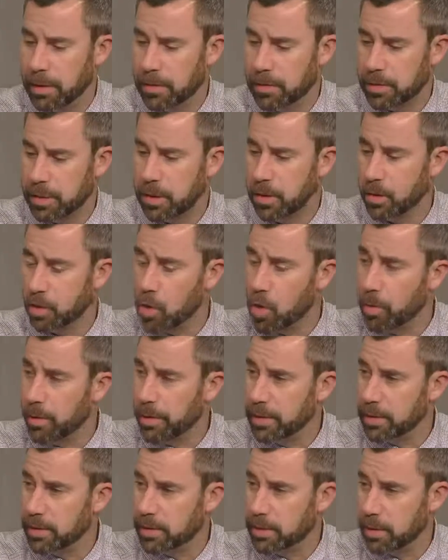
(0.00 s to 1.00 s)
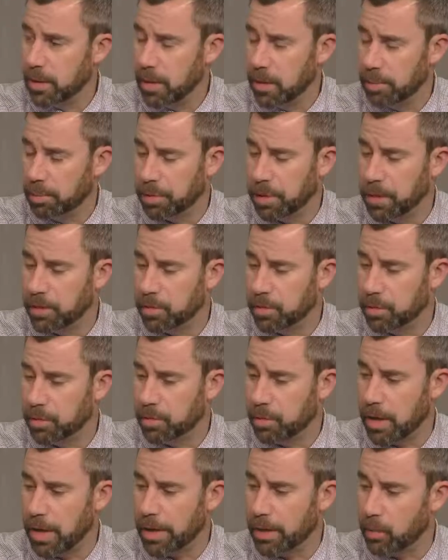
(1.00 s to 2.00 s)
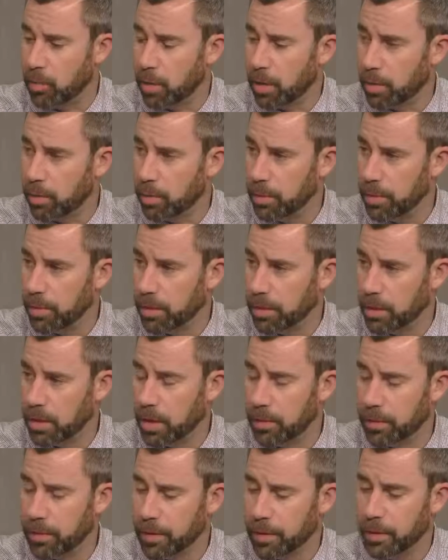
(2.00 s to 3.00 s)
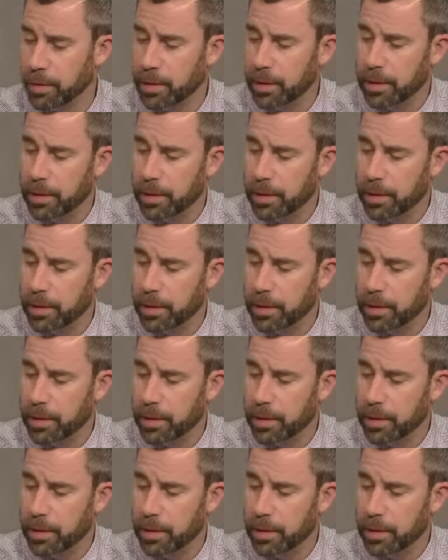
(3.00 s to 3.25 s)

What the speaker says: Senator Goby's pledged to try and work with the governor